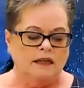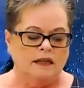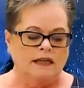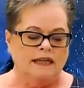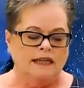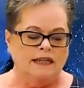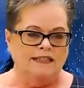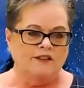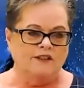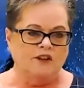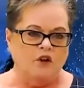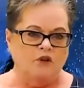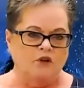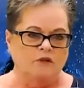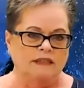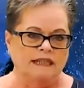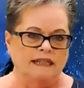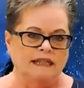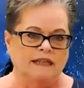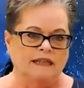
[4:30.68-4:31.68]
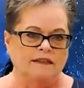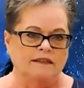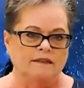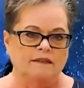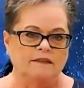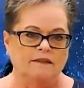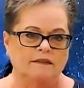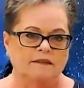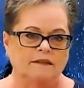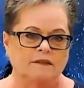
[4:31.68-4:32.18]
It is only
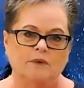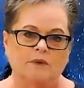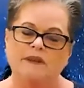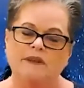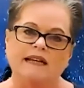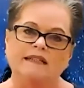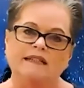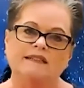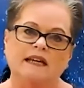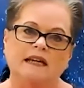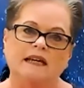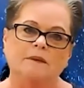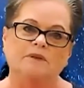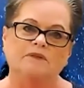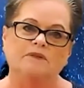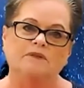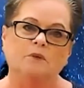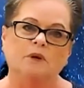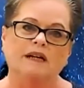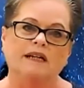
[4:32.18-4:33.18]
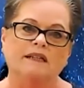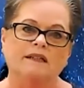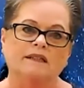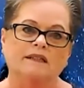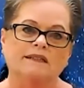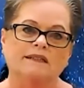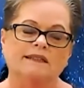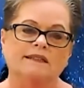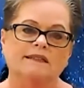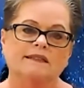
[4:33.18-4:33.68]
with that type of
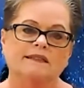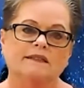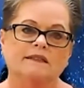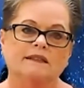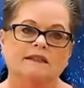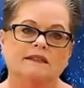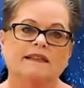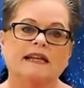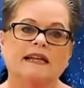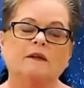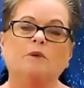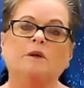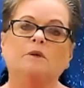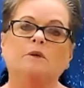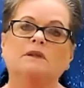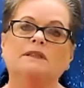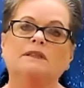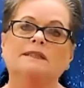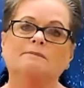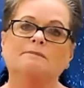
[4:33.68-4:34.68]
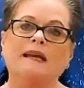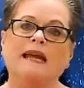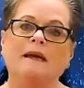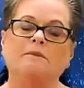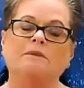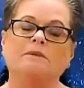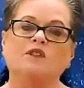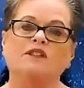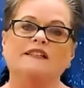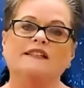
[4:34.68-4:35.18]
awareness that we will be
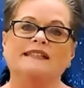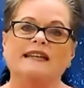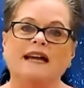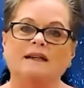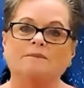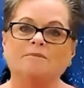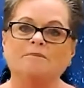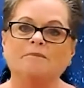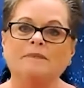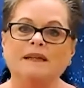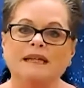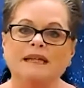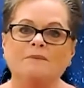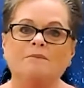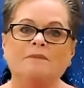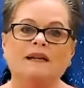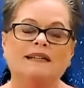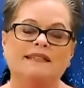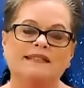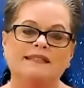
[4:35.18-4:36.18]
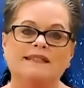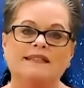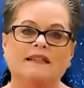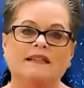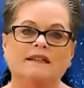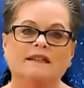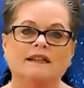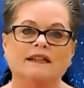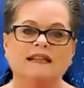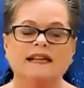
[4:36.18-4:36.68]
able to start
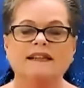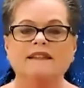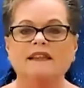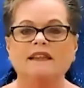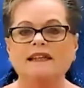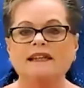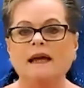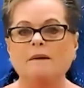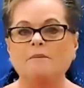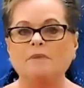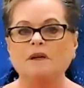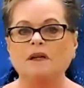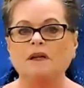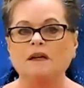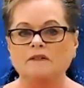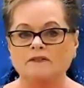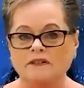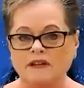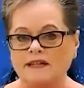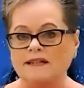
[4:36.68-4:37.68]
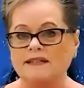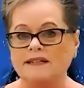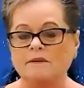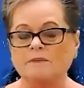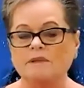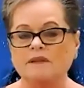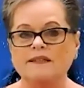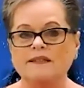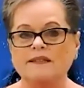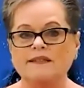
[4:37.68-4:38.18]
minimizing the number of
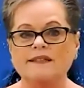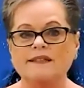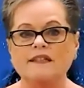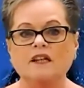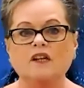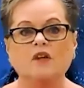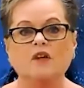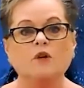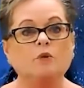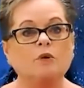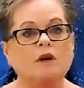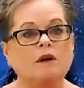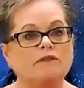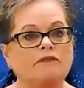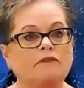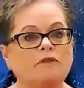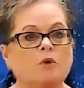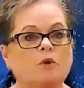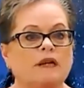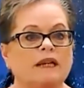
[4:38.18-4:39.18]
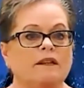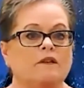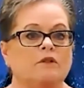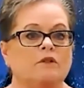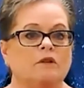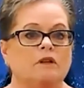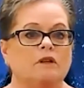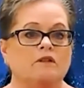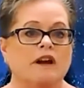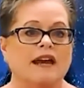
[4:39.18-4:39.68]
customers who are falling
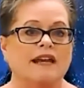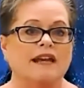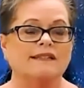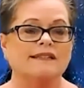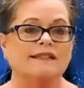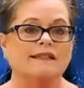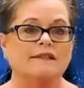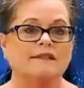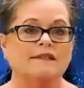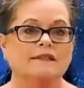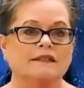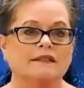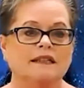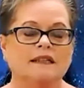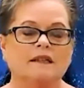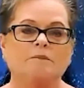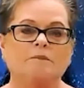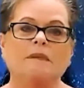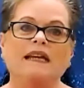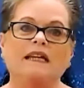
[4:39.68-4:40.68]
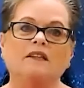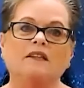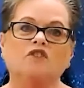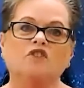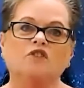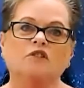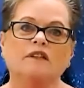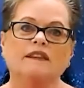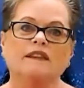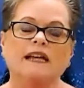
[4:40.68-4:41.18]
through the cracks, making
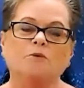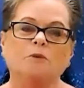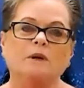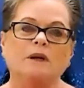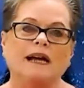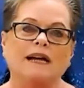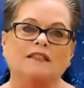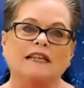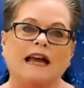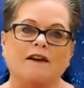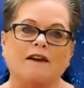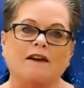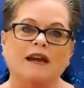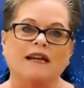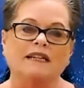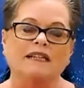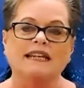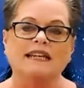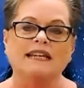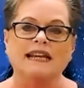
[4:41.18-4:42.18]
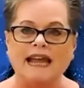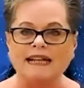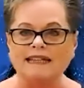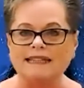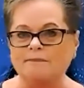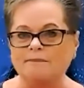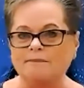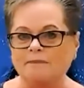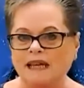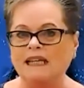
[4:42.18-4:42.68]
sure that we are directing
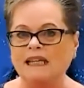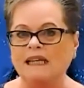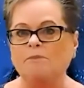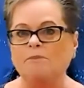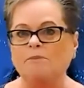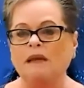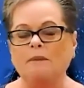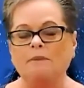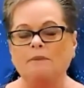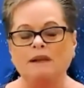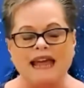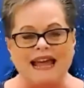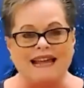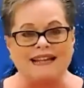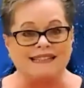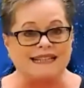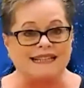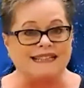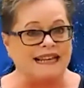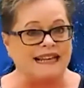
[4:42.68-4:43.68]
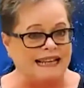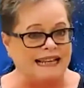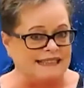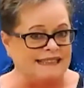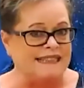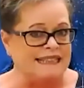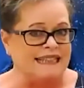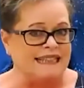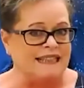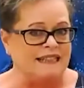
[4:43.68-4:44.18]
as many people as
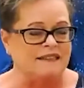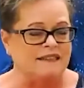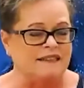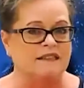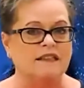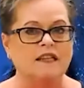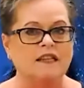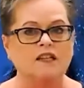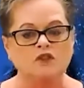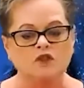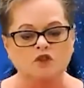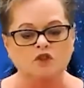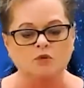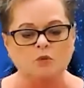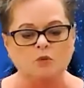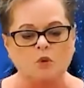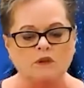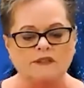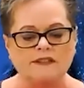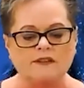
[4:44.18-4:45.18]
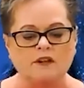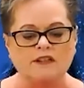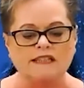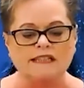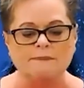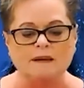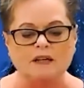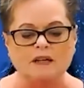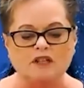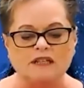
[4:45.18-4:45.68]
need towards those
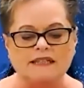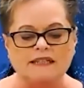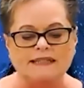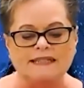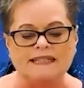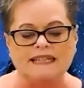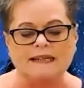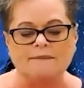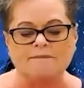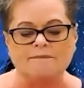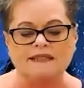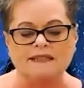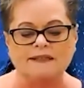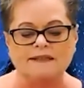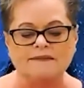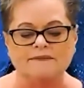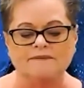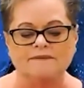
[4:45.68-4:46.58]
specialist teams.